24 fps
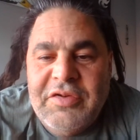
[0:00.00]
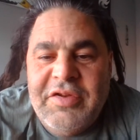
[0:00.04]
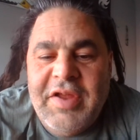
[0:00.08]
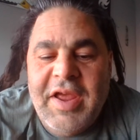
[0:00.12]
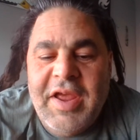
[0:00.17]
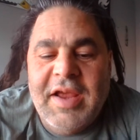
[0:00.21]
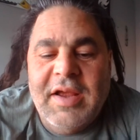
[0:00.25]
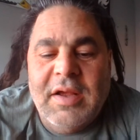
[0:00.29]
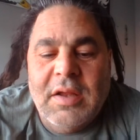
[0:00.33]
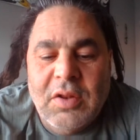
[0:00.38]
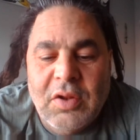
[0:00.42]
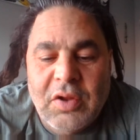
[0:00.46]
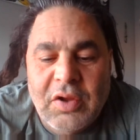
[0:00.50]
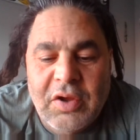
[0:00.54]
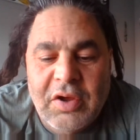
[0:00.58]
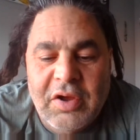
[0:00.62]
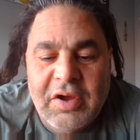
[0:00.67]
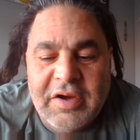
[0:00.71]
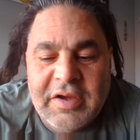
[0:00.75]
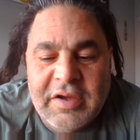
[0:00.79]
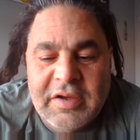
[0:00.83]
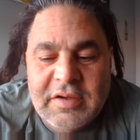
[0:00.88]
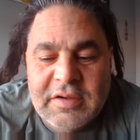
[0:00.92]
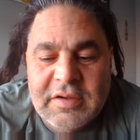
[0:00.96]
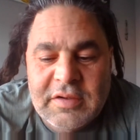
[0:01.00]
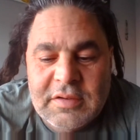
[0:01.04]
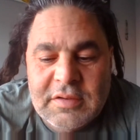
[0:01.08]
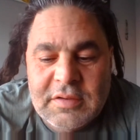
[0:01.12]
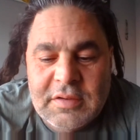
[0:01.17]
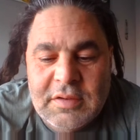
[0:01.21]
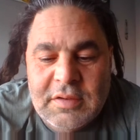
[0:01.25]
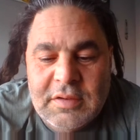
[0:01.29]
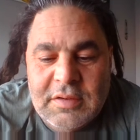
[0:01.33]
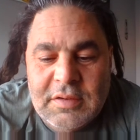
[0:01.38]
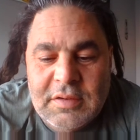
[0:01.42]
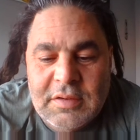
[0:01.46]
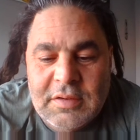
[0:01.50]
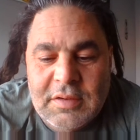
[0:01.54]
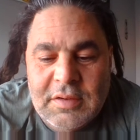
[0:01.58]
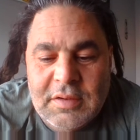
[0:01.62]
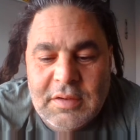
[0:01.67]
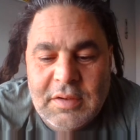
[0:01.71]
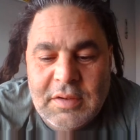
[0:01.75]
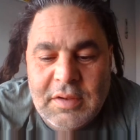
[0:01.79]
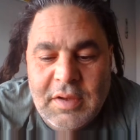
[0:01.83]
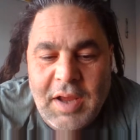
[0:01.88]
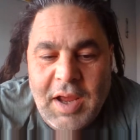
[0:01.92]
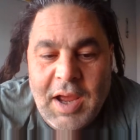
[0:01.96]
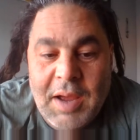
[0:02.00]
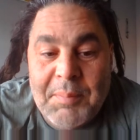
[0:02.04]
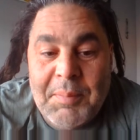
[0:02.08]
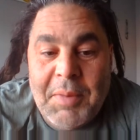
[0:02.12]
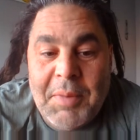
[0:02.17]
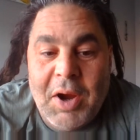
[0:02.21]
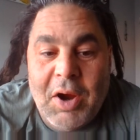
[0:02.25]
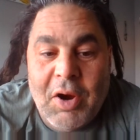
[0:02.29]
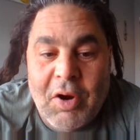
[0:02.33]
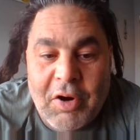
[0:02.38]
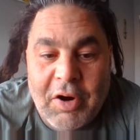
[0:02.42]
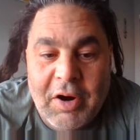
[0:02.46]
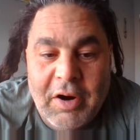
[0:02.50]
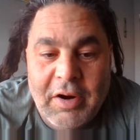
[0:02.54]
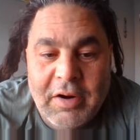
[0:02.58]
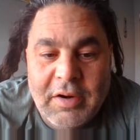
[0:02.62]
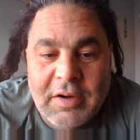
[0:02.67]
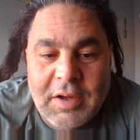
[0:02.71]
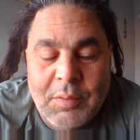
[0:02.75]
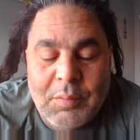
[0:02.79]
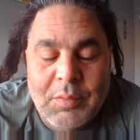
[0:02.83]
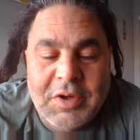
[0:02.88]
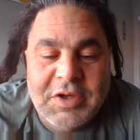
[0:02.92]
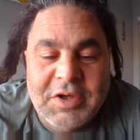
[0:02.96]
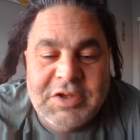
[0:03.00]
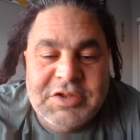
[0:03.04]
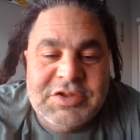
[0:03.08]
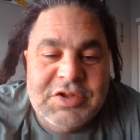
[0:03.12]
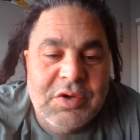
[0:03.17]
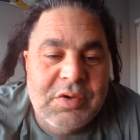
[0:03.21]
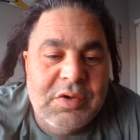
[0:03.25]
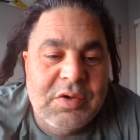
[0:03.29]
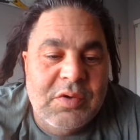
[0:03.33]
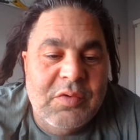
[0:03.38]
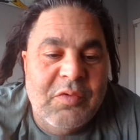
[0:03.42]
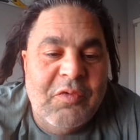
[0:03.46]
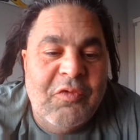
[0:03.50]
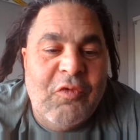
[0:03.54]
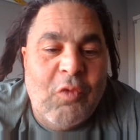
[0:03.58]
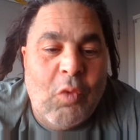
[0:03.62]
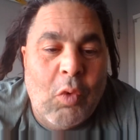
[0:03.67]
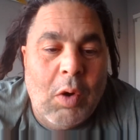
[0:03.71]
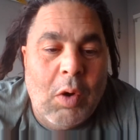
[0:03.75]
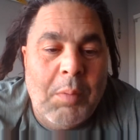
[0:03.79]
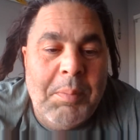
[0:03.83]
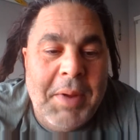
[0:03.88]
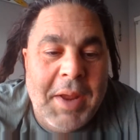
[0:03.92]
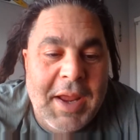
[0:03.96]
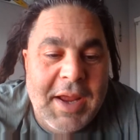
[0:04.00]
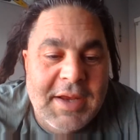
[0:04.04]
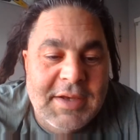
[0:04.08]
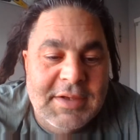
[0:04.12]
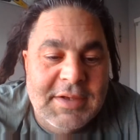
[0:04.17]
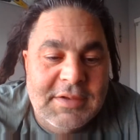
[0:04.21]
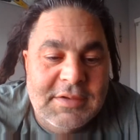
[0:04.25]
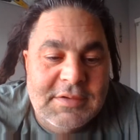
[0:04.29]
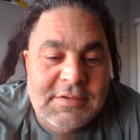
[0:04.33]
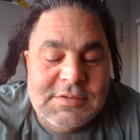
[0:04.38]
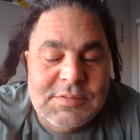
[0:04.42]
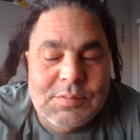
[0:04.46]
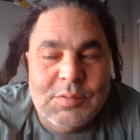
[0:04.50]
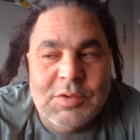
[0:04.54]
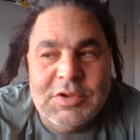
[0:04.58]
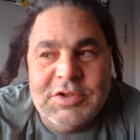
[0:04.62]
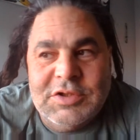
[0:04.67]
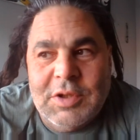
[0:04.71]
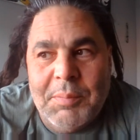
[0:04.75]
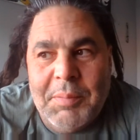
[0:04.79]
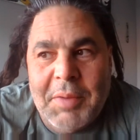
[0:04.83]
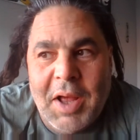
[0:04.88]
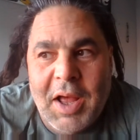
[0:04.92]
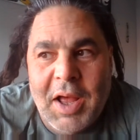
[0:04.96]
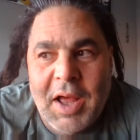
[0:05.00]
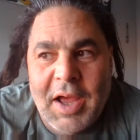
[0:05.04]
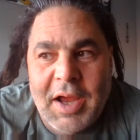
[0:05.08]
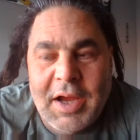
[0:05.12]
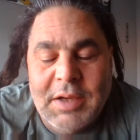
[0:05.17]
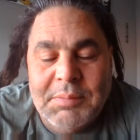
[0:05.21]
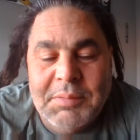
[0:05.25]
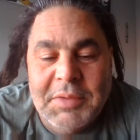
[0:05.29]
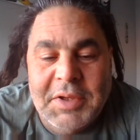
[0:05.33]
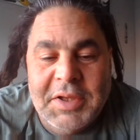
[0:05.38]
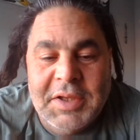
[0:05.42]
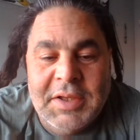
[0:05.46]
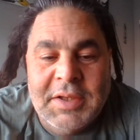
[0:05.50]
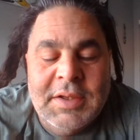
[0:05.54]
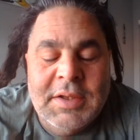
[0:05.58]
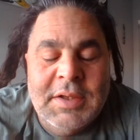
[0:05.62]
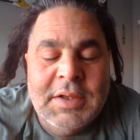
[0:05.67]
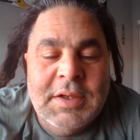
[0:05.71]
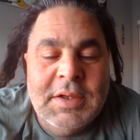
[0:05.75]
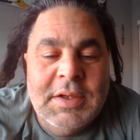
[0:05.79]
take a look at my art. I want to show you 4 paintings which are behind me.